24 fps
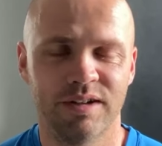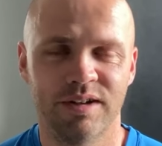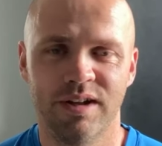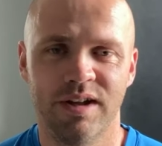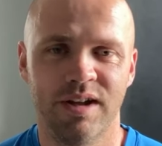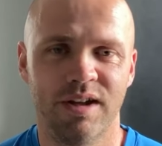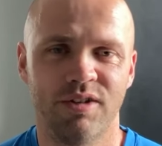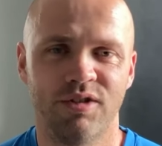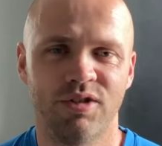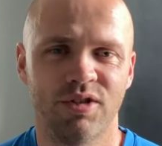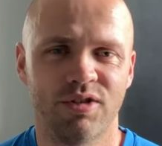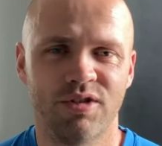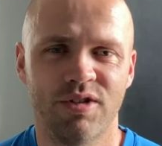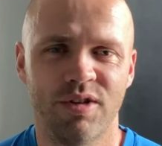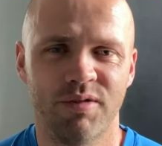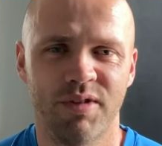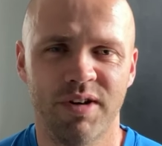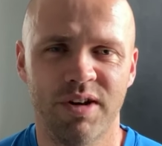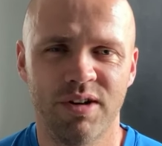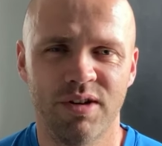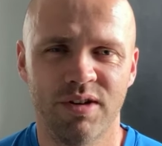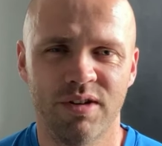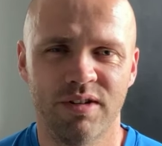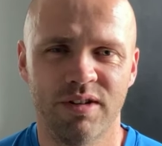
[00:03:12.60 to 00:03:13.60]
It's just not
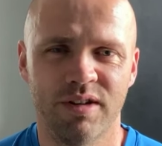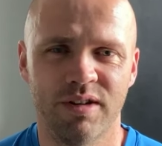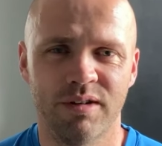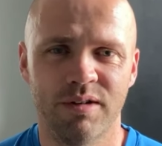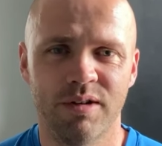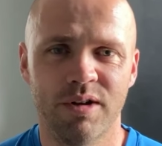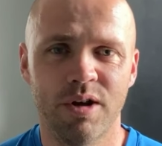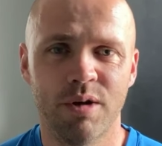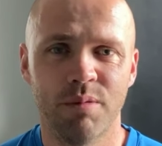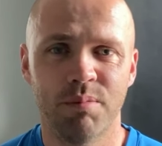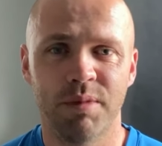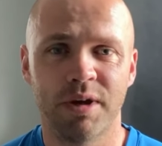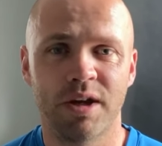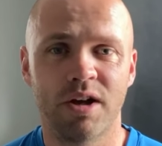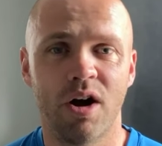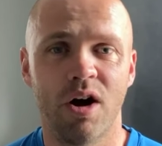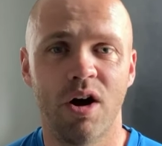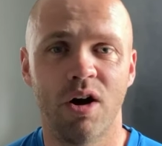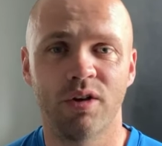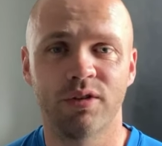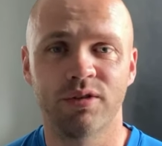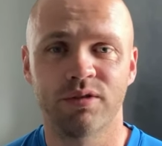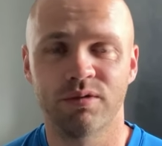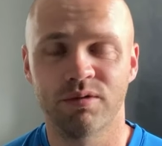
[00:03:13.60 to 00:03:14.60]
very good, is it?
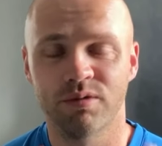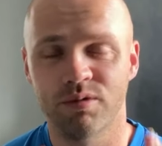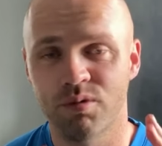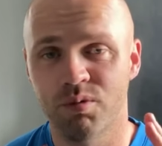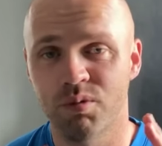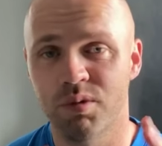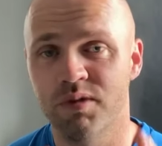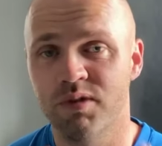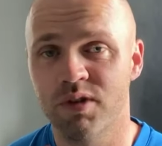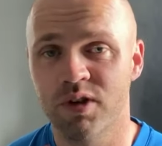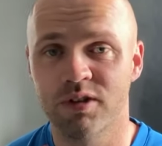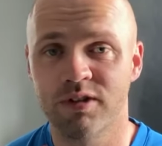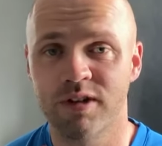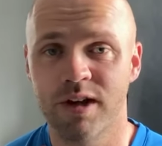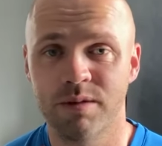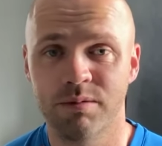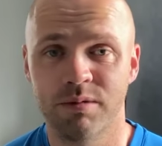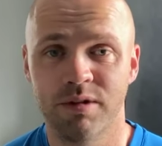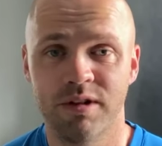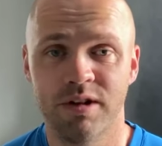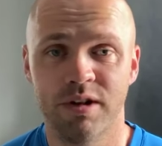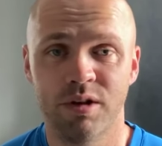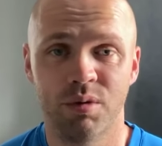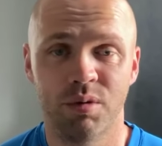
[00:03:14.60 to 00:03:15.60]
Because we've got time
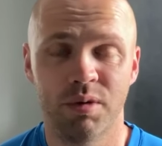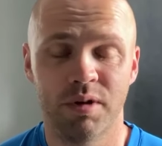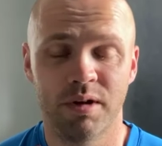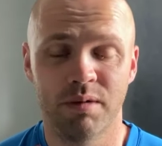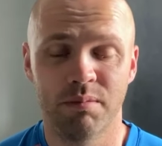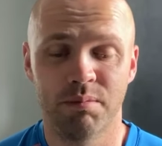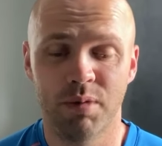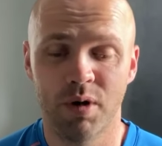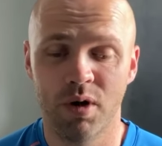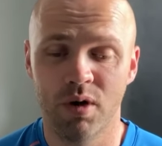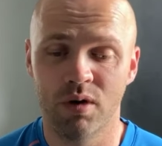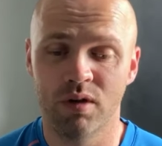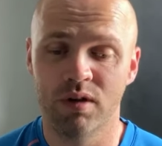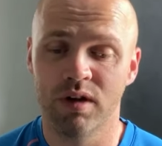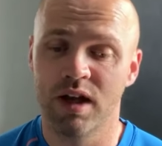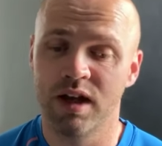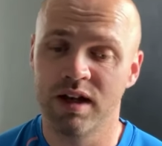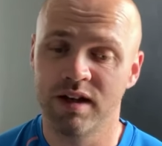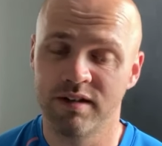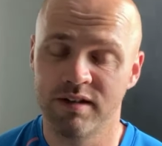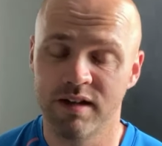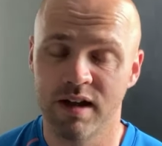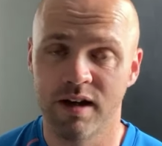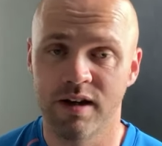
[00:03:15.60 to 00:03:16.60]
to deal with it. But
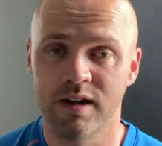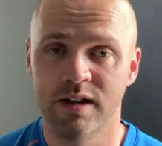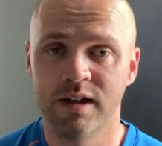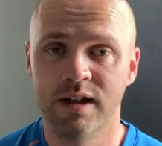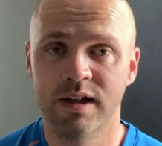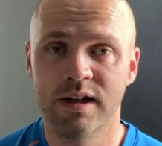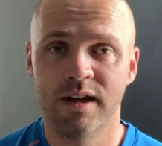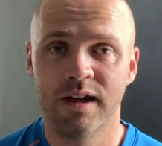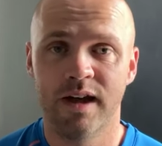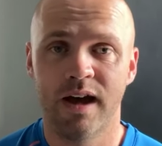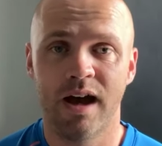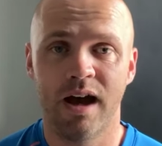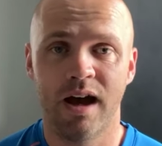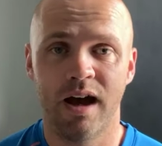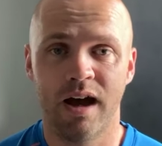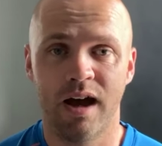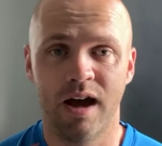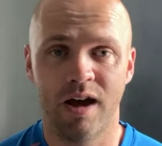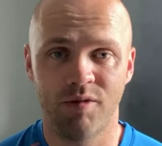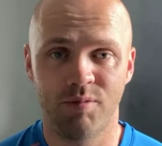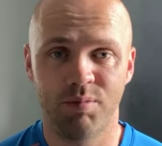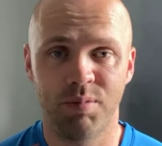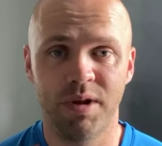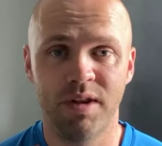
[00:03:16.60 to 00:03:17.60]
like I said,
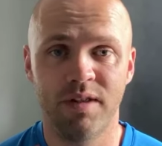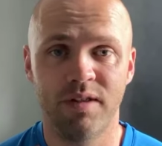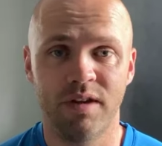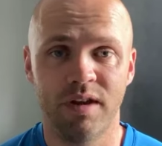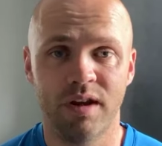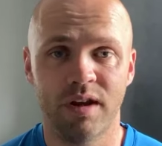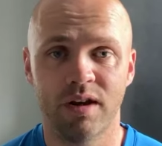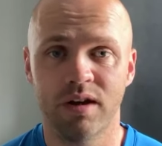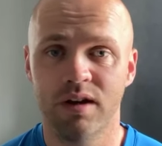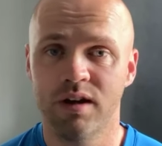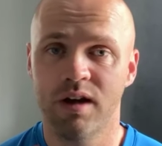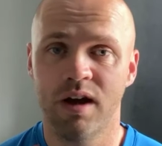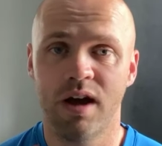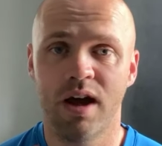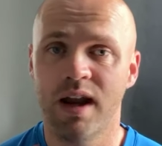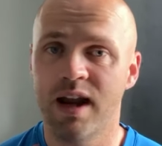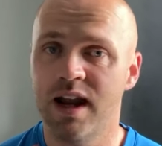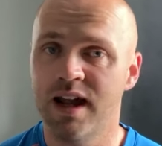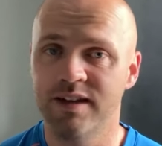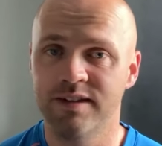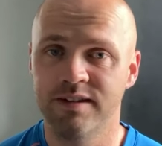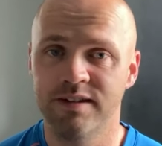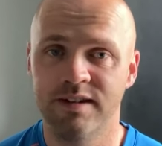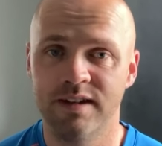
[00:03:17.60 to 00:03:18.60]
I've been there and
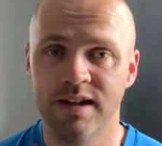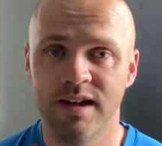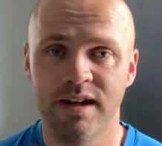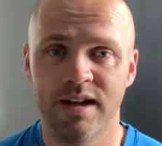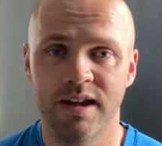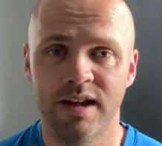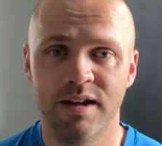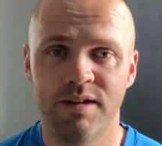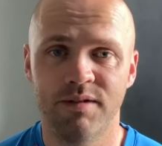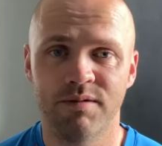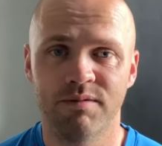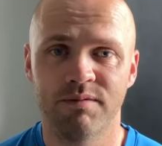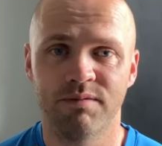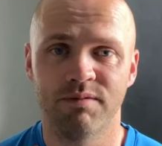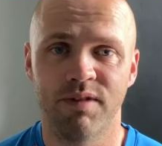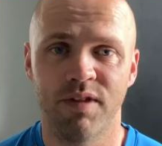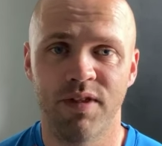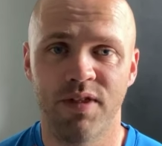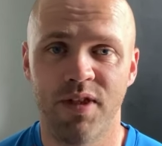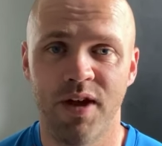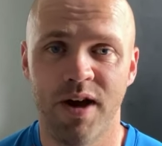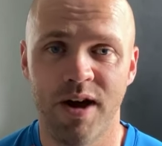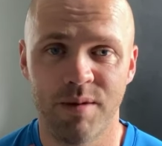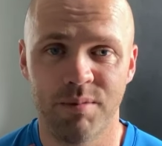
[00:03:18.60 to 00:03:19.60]
I did it for
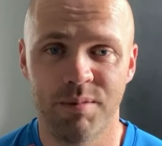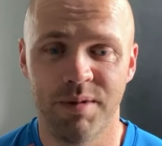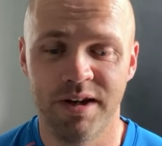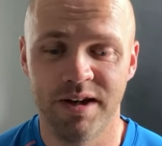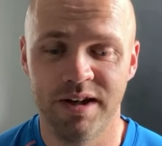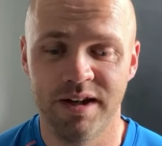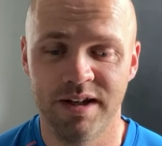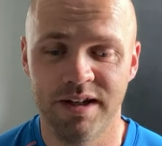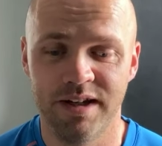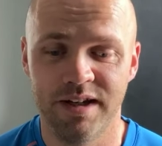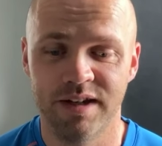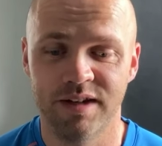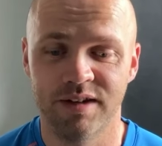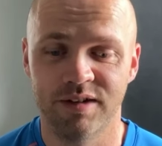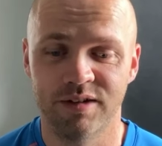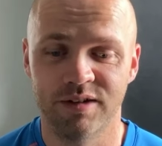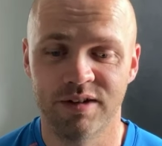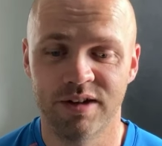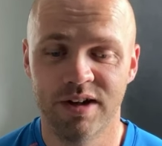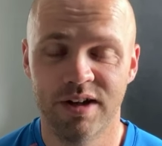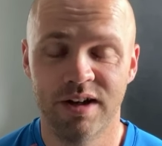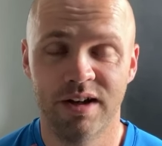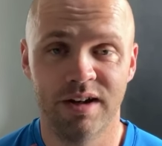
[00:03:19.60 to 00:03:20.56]
that many years.